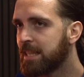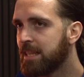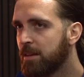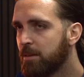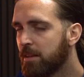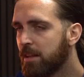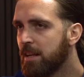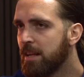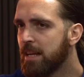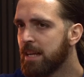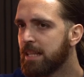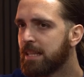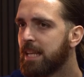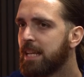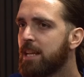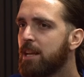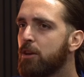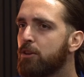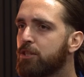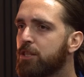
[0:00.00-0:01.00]
There
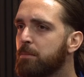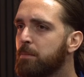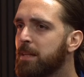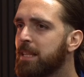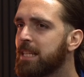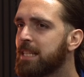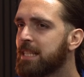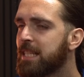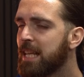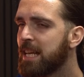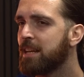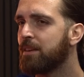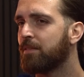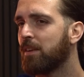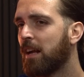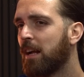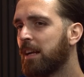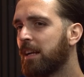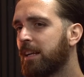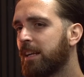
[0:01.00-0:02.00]
used to be this thing of
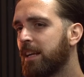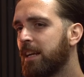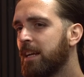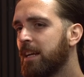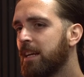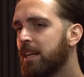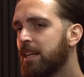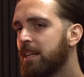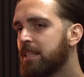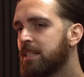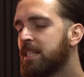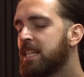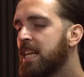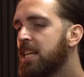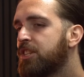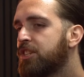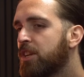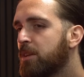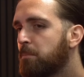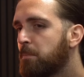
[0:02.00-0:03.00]
like
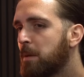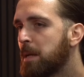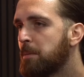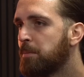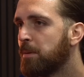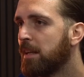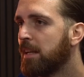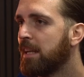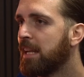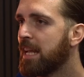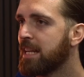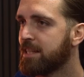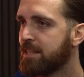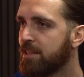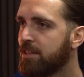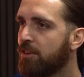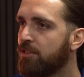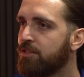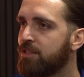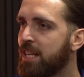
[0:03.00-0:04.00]
teaching people a
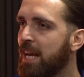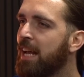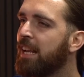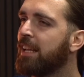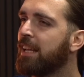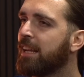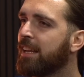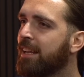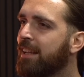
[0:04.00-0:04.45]
lesson on telly.